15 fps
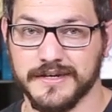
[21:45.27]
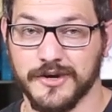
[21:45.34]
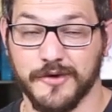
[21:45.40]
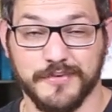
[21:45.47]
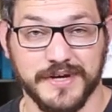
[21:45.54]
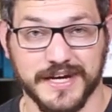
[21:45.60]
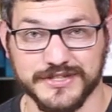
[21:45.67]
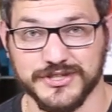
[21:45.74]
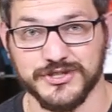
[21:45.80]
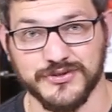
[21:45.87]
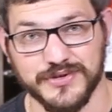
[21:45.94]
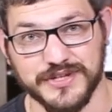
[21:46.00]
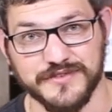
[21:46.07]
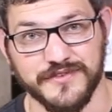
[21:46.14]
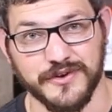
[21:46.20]
Hope you guys
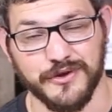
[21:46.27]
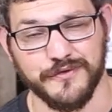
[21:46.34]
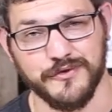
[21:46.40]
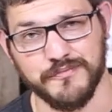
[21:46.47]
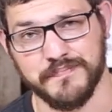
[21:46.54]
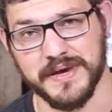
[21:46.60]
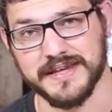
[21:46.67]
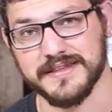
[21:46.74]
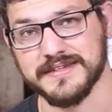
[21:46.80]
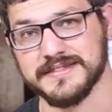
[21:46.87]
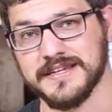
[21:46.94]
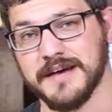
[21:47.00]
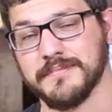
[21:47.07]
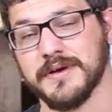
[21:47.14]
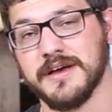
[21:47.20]
enjoyed this video. If you pick
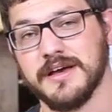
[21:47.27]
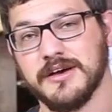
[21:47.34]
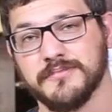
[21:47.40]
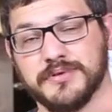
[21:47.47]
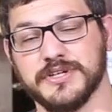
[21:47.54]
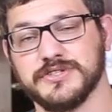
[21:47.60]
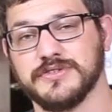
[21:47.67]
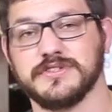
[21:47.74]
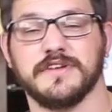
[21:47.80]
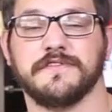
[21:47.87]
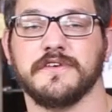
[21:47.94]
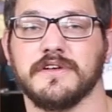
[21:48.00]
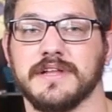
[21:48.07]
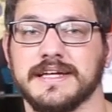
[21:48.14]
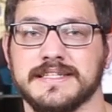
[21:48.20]
this up, please use the
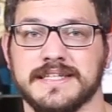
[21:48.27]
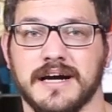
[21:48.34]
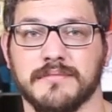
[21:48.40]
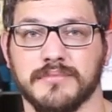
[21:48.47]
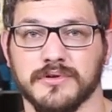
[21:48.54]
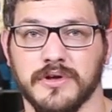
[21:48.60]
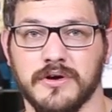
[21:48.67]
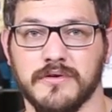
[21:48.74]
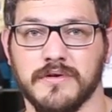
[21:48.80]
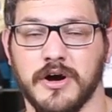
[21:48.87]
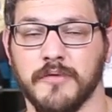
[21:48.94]
affiliate link down below.